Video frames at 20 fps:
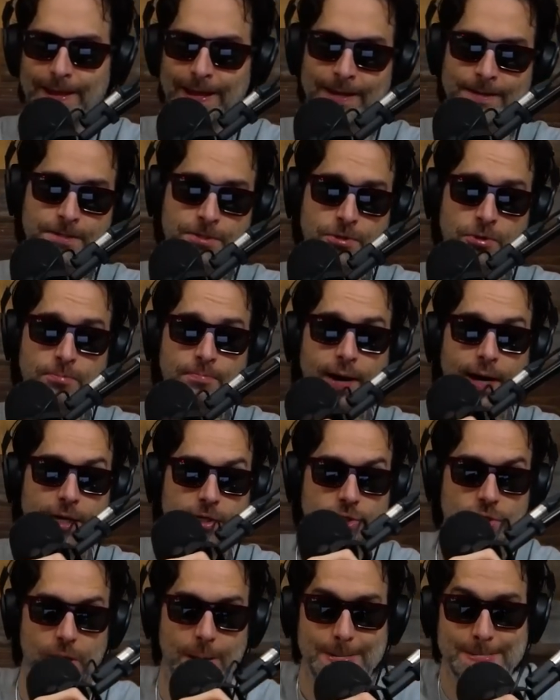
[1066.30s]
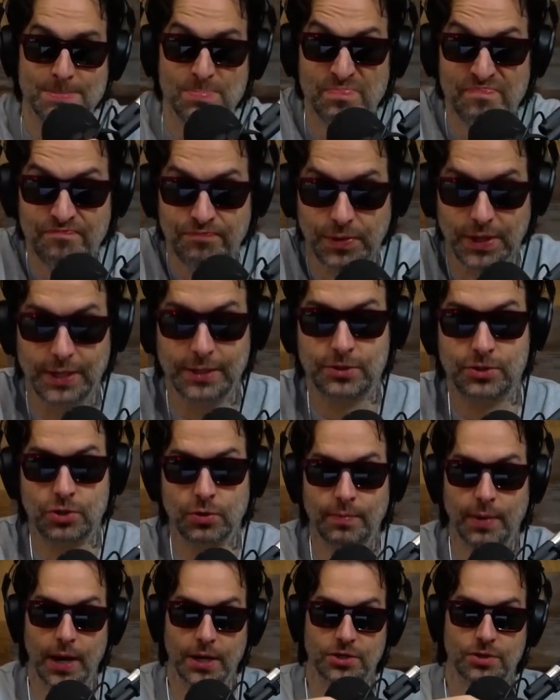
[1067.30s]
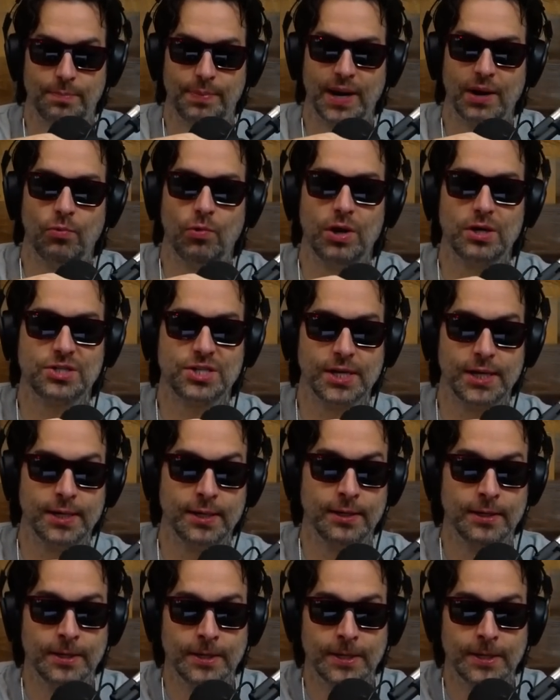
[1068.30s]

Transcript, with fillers: it's too much. It's too much. But I was in.